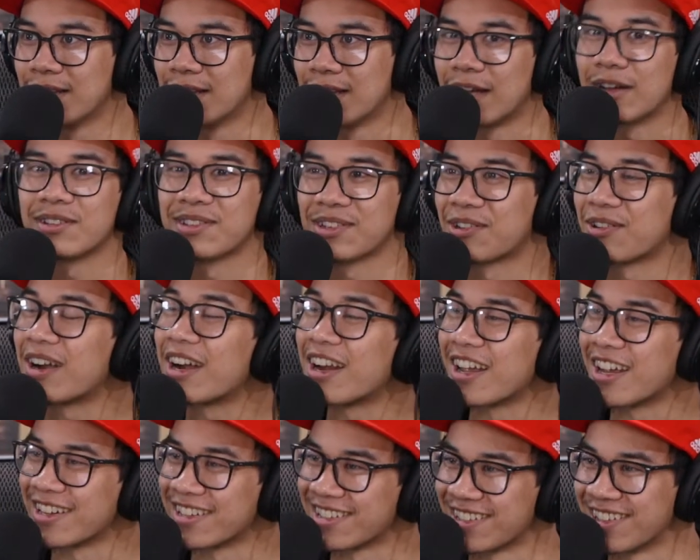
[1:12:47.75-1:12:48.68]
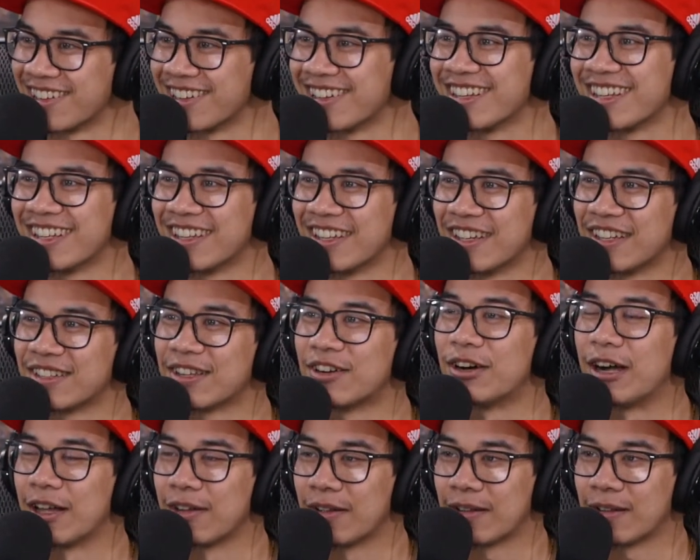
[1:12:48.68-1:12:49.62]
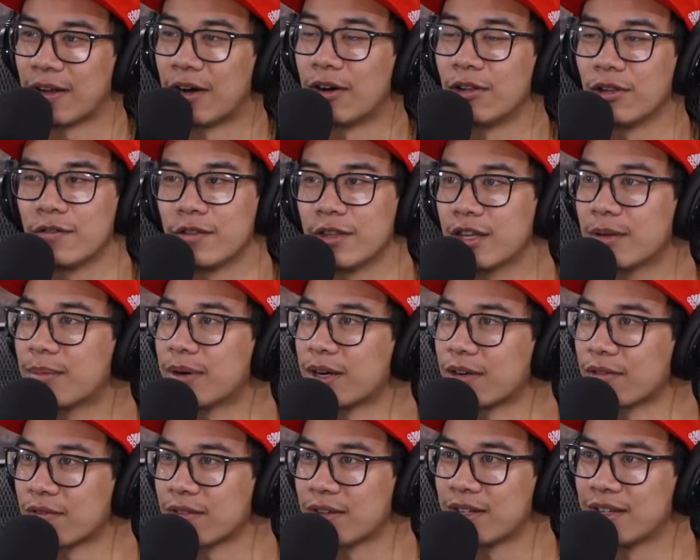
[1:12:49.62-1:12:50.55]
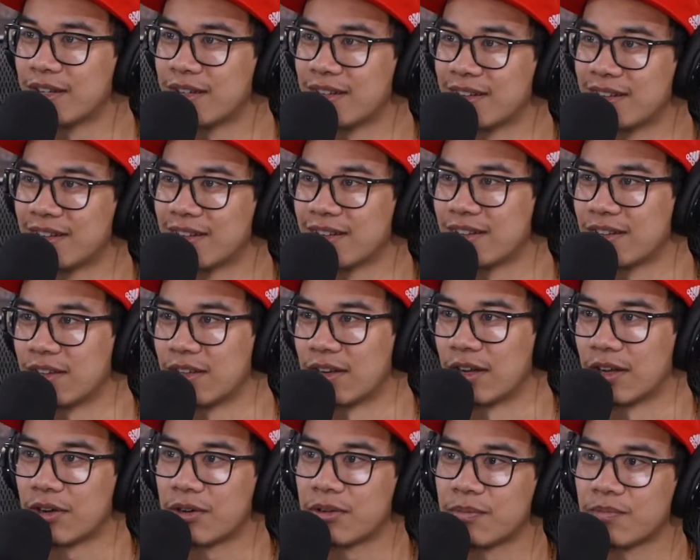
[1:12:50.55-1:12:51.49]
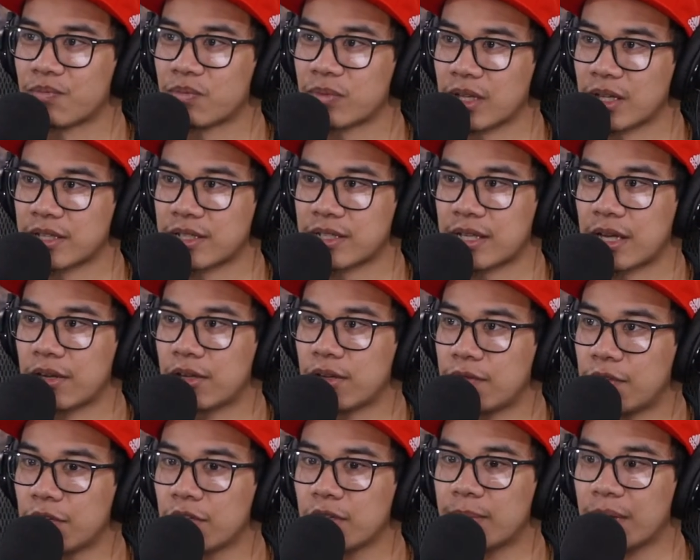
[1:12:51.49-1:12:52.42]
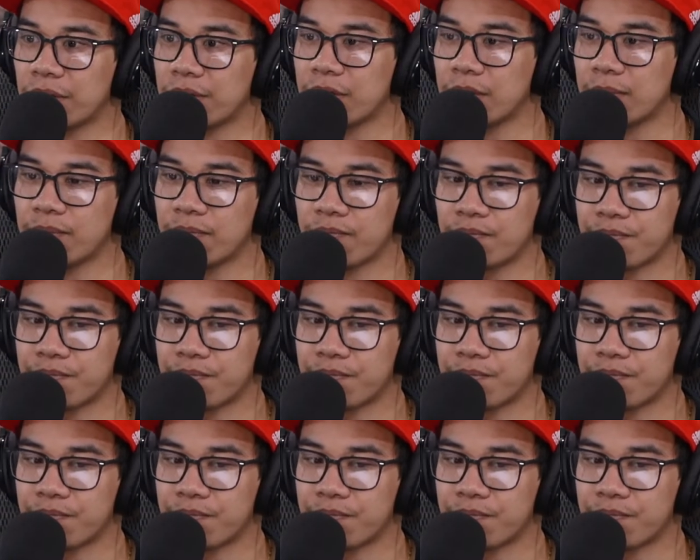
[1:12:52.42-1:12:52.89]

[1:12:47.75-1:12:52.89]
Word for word: That was a great answer. It's all of the above. Right. You know? That's just how you feel about them.